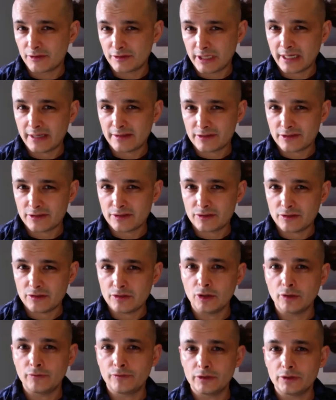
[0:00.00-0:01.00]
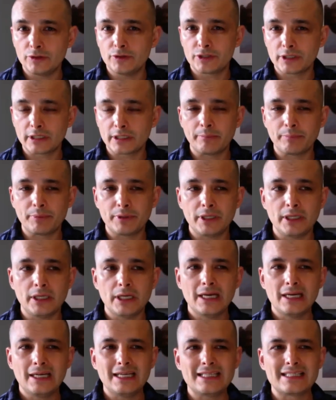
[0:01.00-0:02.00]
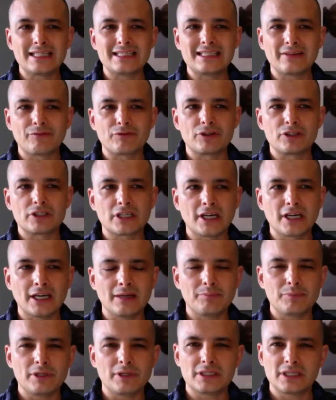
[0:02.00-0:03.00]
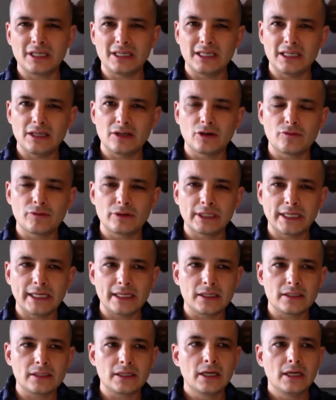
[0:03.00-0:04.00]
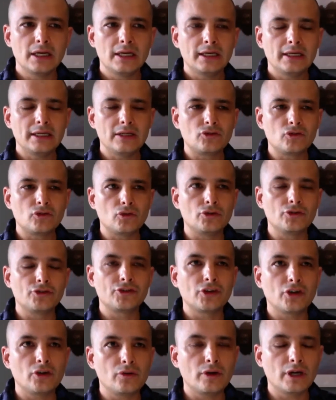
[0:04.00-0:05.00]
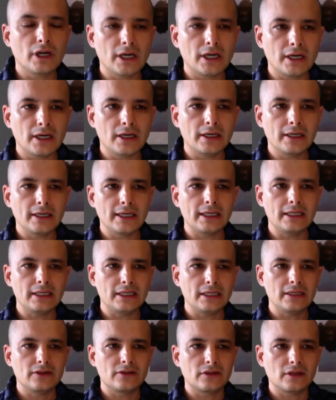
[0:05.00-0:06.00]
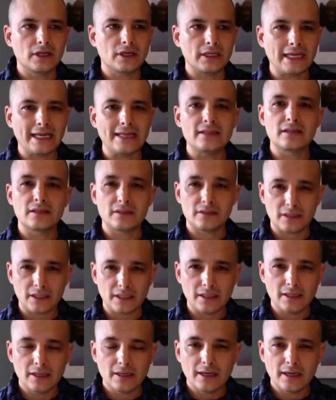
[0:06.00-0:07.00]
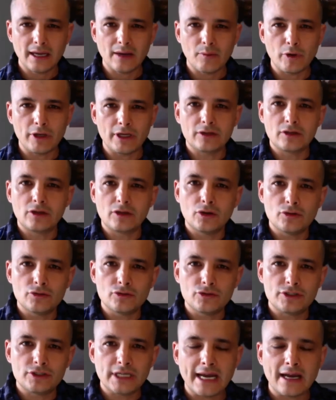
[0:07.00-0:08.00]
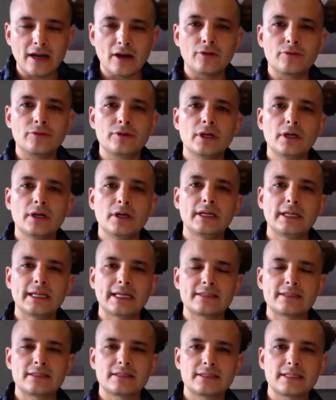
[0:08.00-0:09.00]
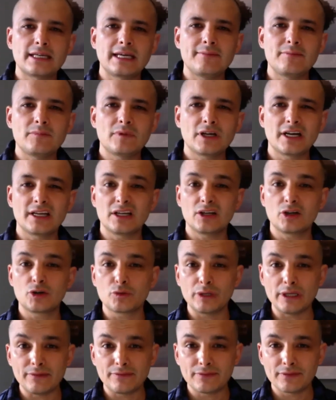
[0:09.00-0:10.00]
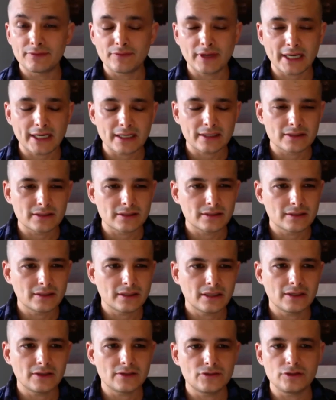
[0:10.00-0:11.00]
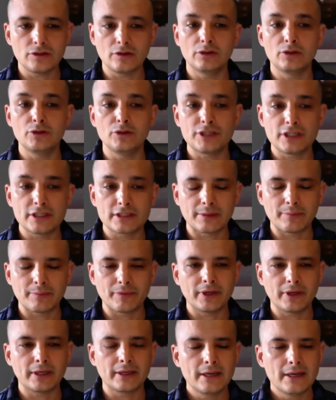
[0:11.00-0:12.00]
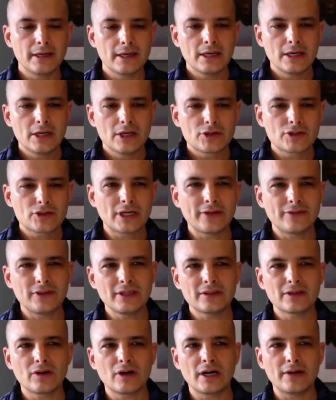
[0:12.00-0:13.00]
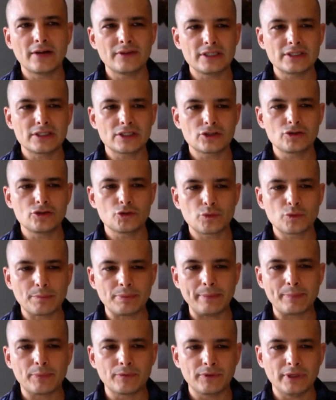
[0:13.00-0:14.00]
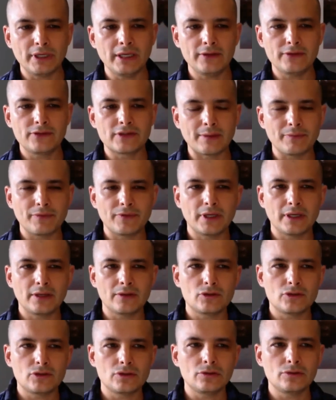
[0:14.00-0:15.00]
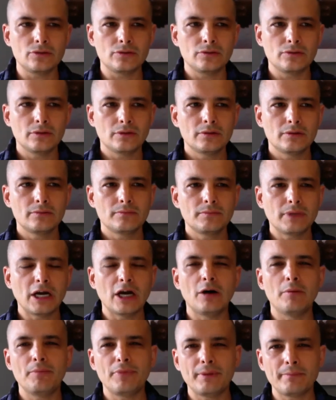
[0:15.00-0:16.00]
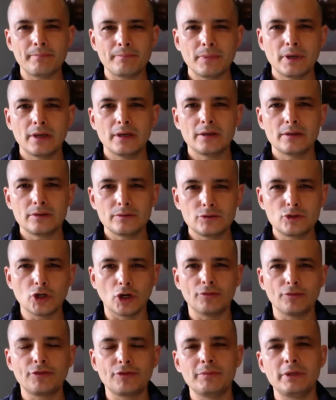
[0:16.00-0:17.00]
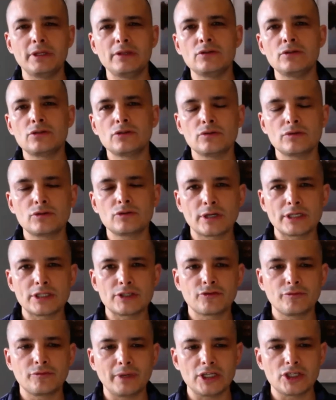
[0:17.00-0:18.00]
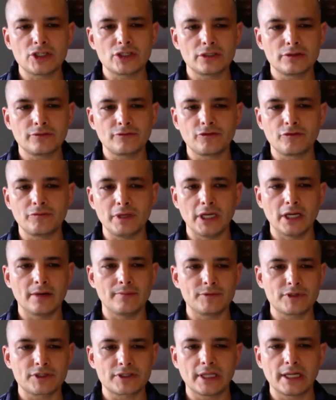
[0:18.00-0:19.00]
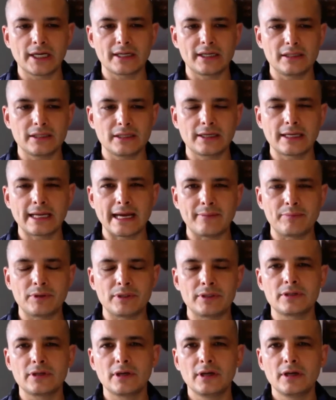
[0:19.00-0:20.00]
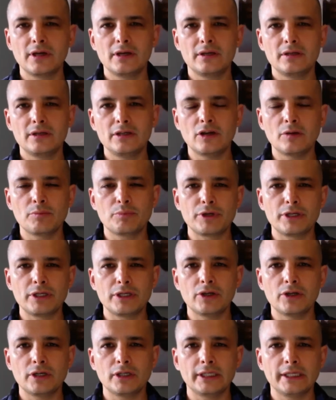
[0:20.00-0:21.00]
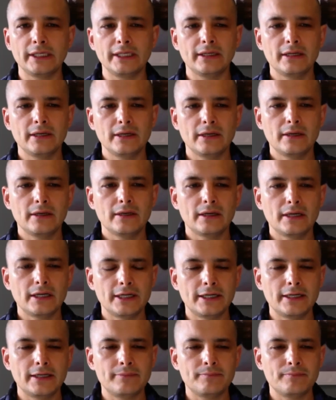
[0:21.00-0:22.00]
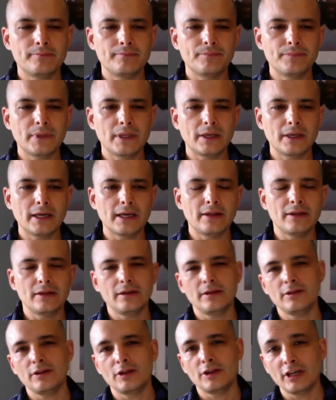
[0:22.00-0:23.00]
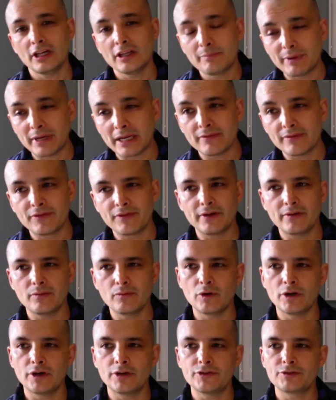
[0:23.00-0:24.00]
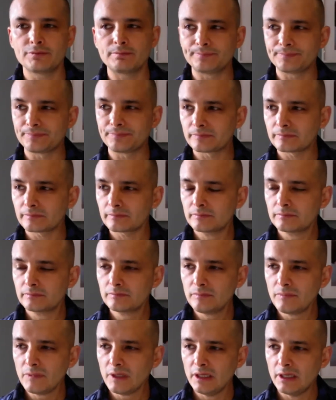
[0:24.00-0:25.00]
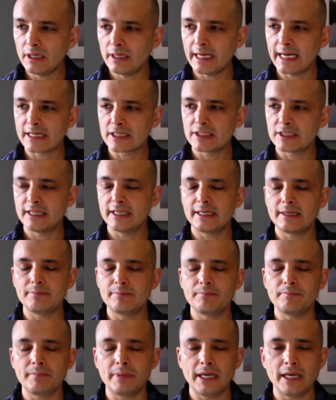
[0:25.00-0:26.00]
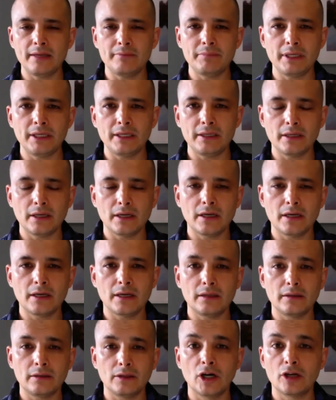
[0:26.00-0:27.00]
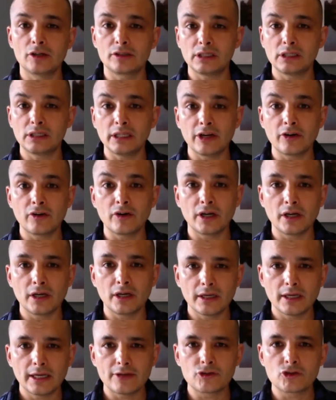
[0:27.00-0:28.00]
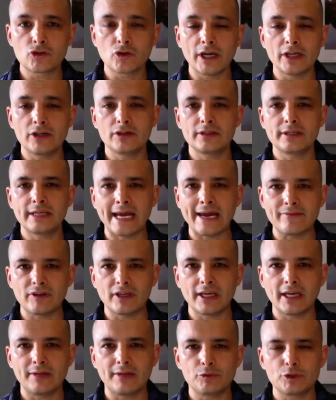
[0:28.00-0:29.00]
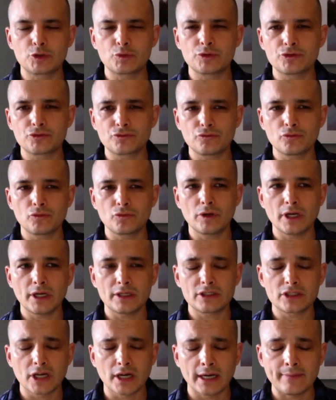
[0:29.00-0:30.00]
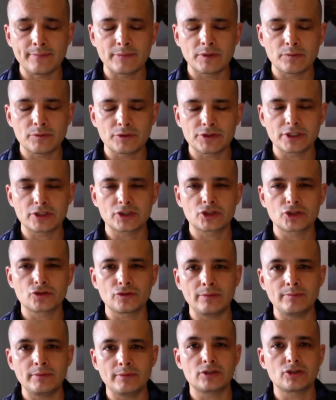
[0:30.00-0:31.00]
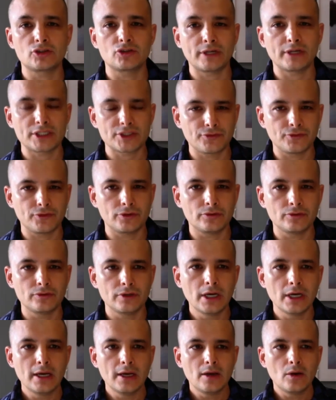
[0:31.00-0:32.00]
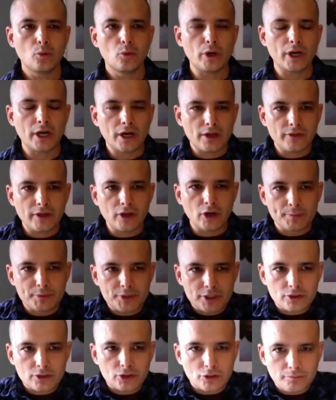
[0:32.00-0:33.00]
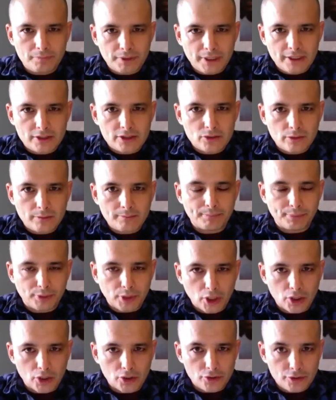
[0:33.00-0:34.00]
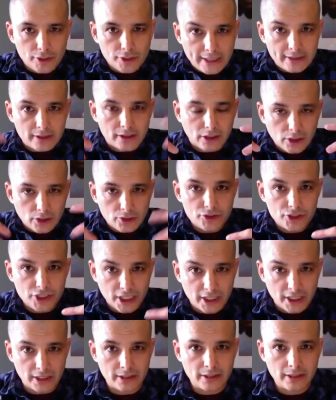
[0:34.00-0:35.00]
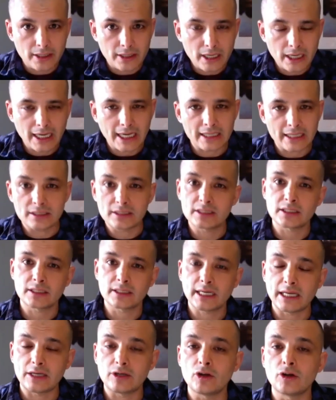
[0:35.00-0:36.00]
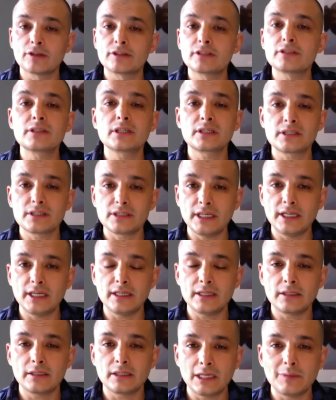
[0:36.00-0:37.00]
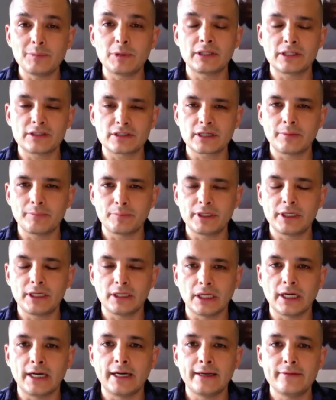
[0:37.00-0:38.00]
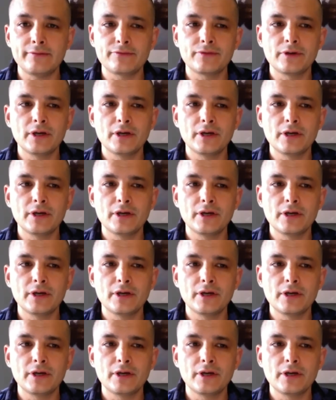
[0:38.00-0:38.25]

deaths. You know, if you lose a company, it's a different type. It's ego related. It's also, uh, it is an entity. And when it yeah. goes down, it has the same kind of grief effects as yeah. you know, losing something. So I think there are these issues where people need something to help them, jolt them into a transformation. And for me, I'm just lucky that it happened, you know, pretty early. Um, yeah. And you know, the other benefit was it actually made me a lot clearer. And so I could navigate, which was a time that was extremely stressful, where the option could be to implode and close in and, and not succeed in keeping this company alive